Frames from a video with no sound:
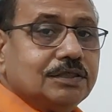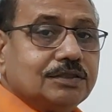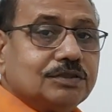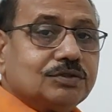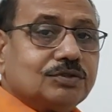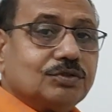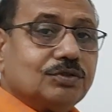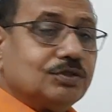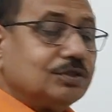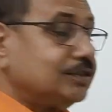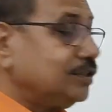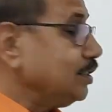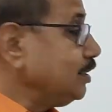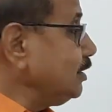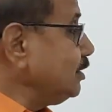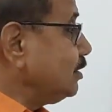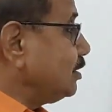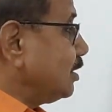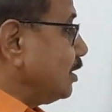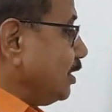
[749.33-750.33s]
So
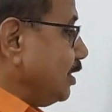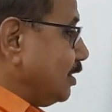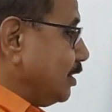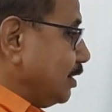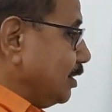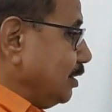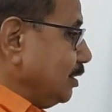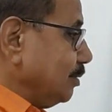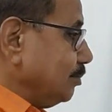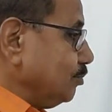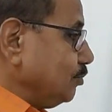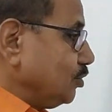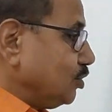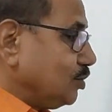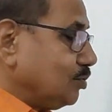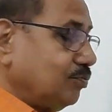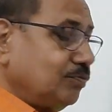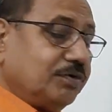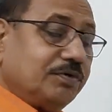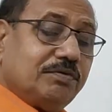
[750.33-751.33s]
these three
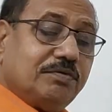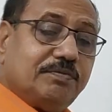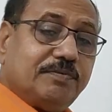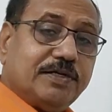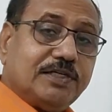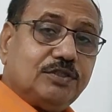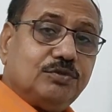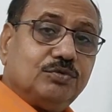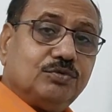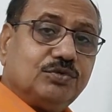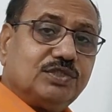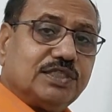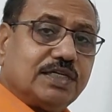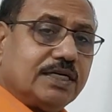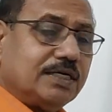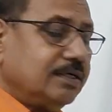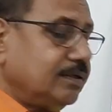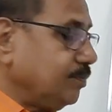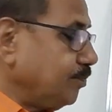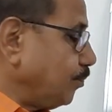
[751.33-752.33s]
terms we will be
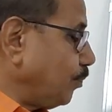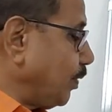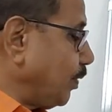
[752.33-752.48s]
using